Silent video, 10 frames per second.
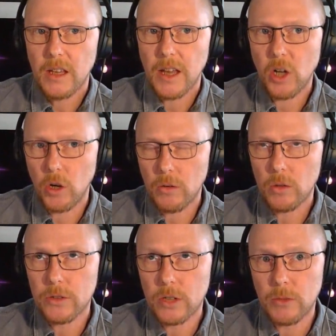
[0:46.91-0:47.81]
and
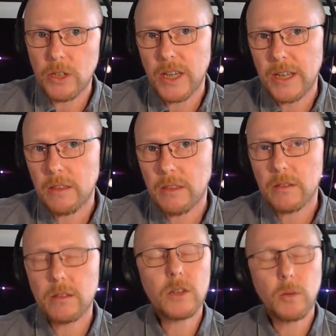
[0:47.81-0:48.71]
also
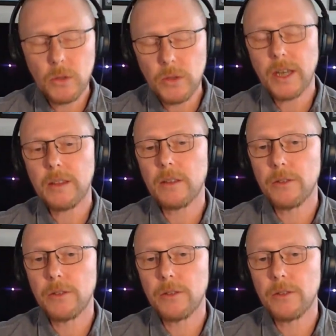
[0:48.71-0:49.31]
communicating